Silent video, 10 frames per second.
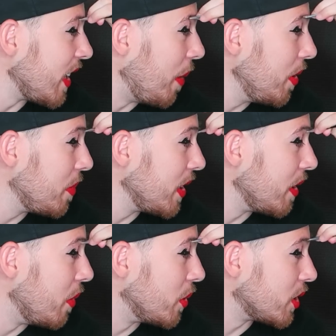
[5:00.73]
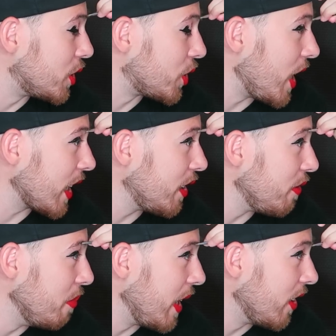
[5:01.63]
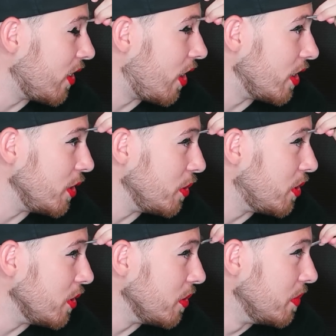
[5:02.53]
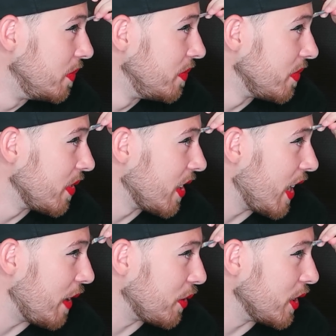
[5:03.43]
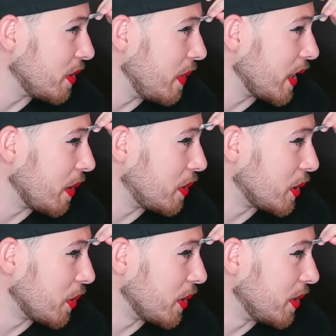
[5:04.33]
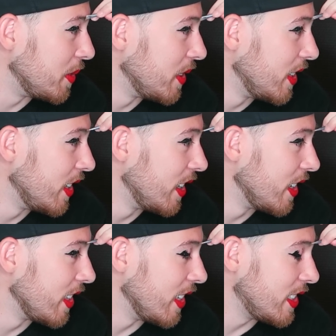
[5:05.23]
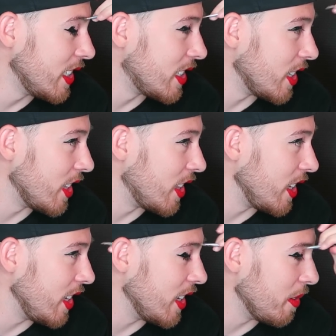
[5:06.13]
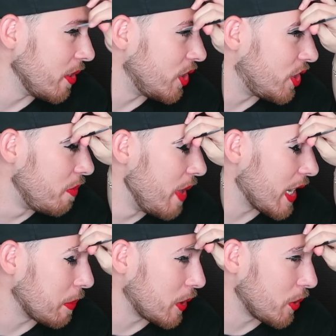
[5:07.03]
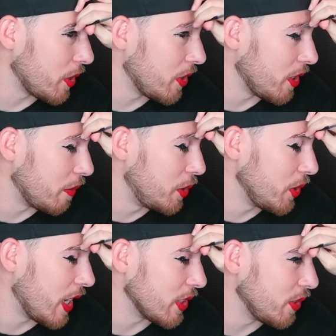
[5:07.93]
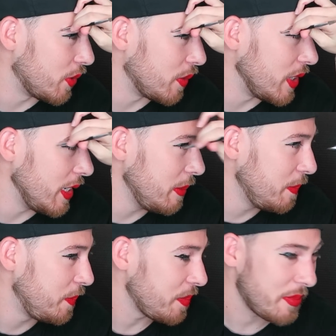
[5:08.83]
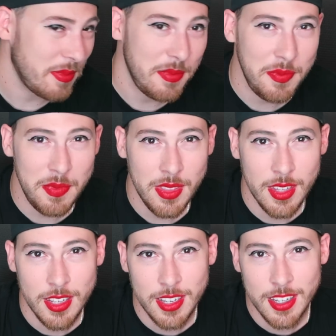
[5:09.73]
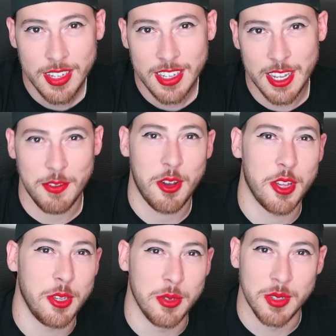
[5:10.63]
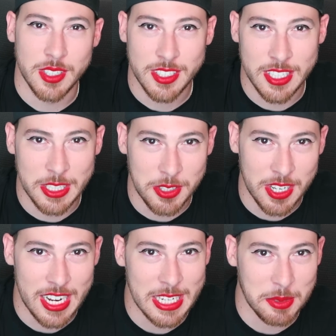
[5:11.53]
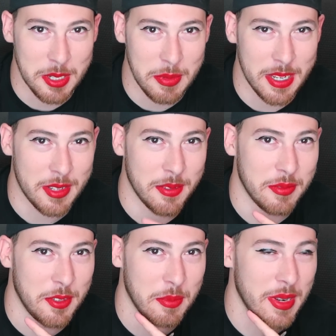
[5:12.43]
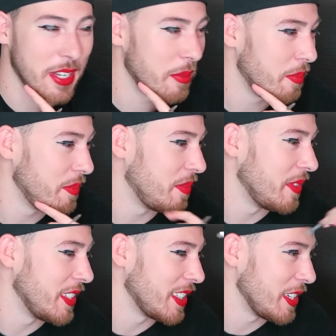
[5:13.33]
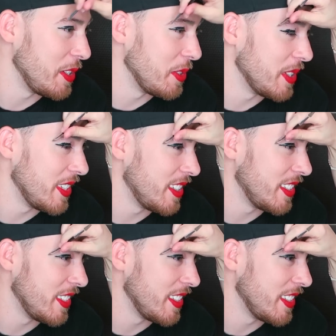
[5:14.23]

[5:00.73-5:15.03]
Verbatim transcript: I'm gonna be the most attractive male on YouTube after this makeup tutorial. This is the makeup tutorial of 2015. If all you single guys wanna make your makeup, this is how you do it.